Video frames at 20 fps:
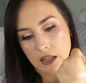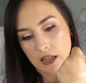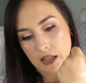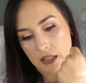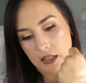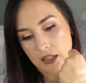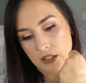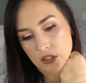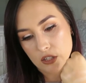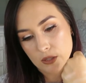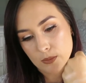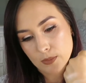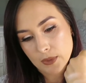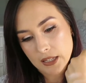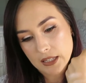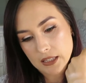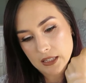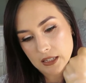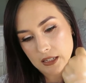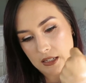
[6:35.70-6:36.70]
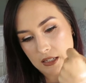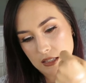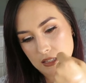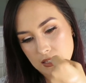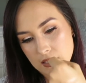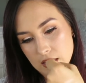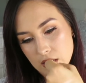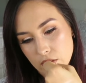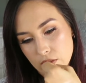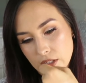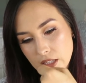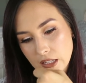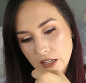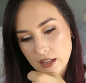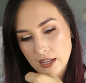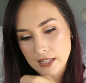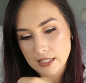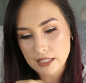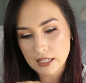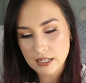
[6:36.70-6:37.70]
and it just blends into the skin really
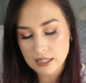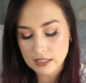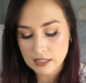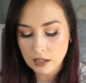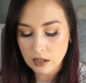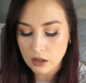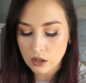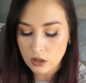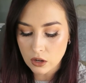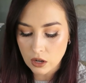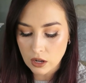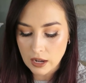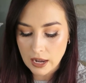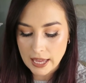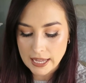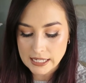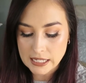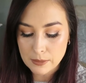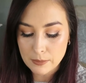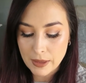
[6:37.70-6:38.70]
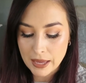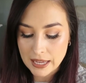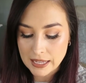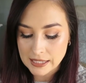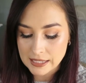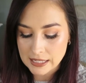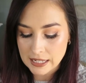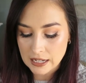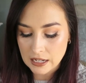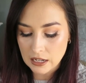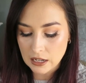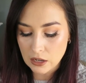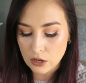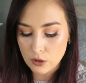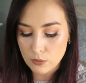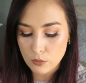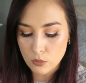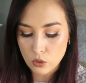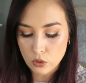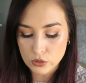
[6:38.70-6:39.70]
nice. It is a lot lighter based and a
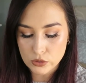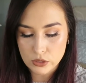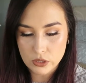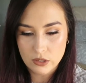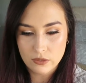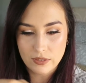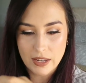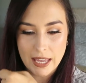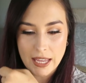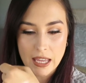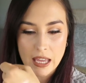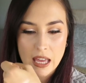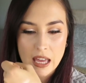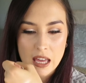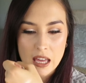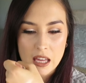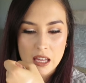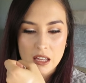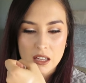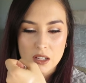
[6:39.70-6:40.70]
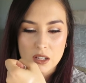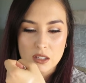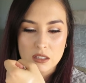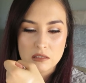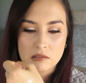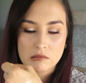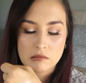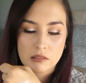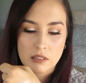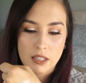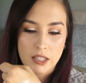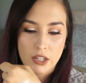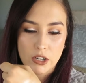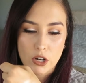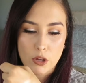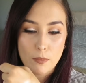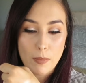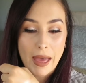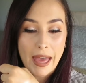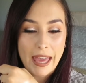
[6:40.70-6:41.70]
lot more sort of like, I
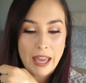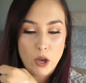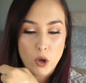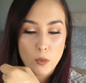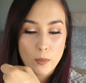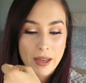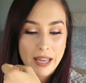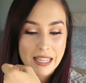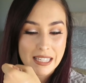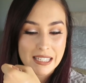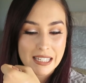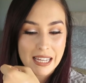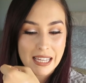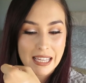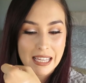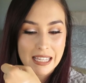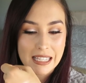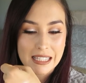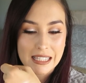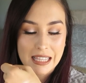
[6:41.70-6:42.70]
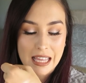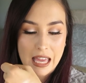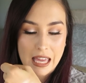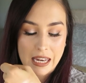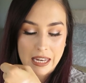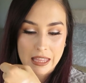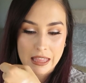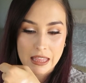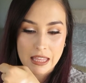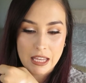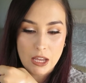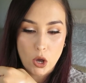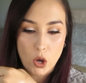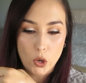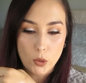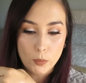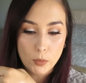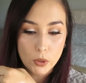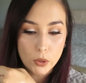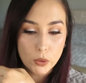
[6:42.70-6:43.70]
don't know, pale based, I guess, than the
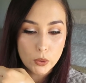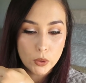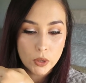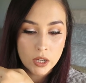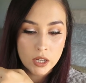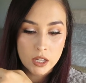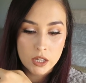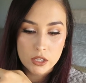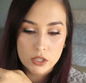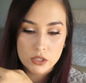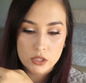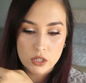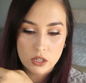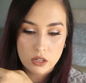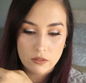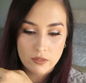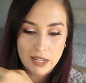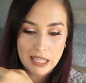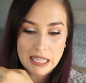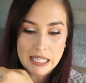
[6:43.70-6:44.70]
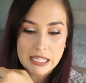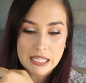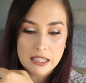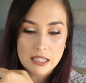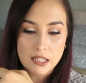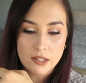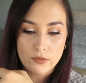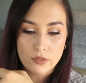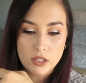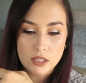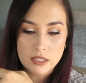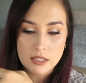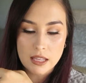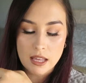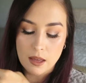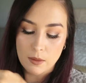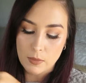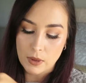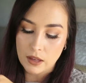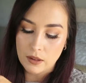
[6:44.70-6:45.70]
Opal. So you can really see the difference
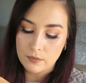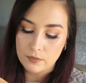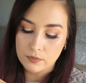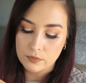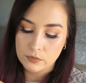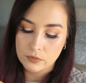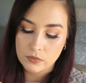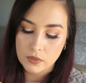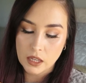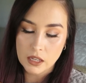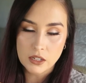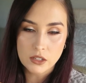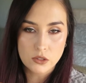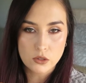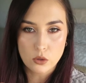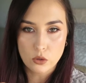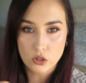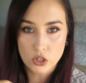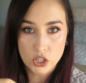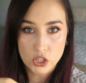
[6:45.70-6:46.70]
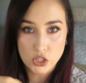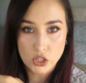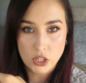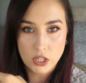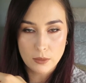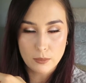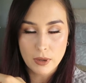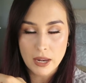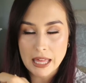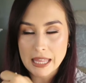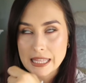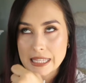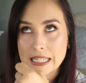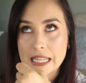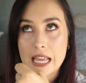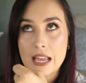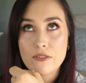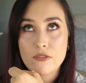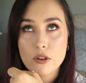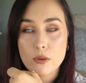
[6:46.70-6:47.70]
there, but it is gorgeous. You can apply this
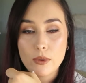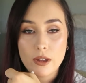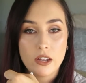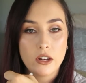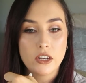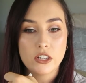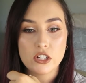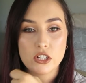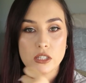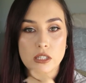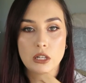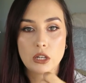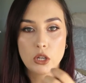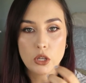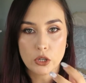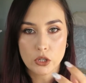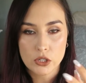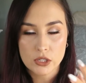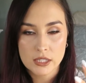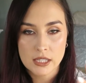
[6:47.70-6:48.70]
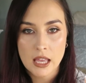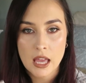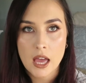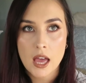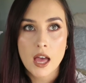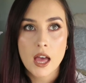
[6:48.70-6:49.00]
everywhere and it just looks